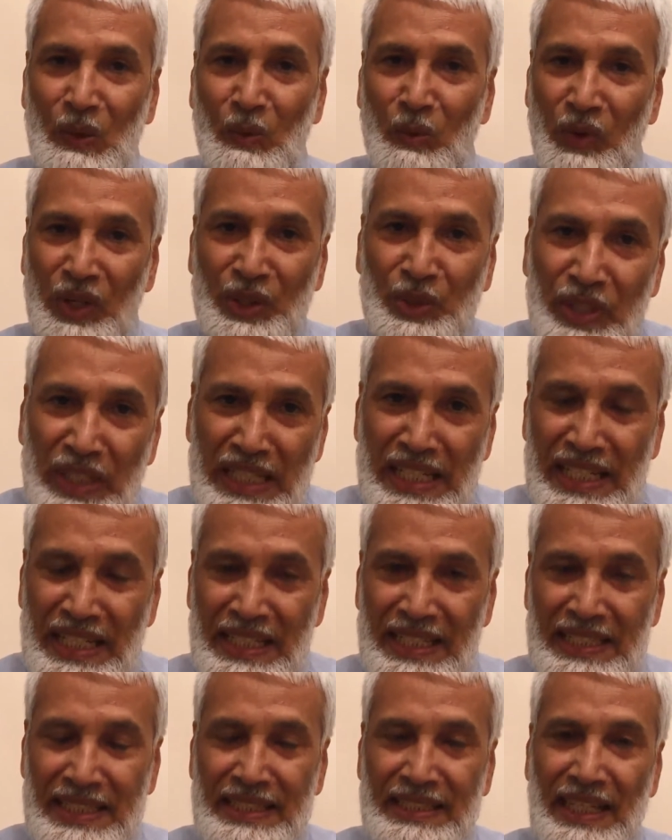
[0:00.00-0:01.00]
What we
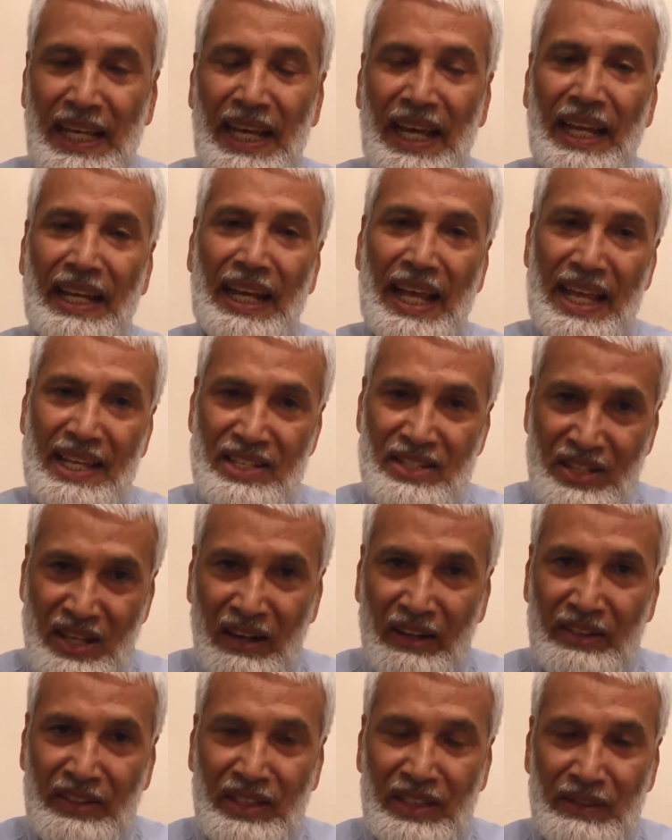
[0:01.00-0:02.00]
need is an
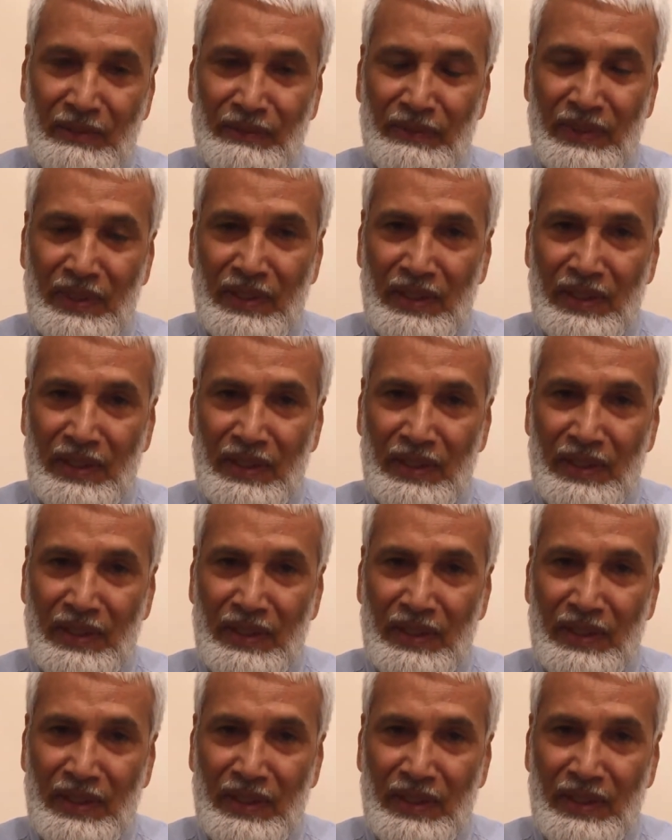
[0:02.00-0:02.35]
assertive,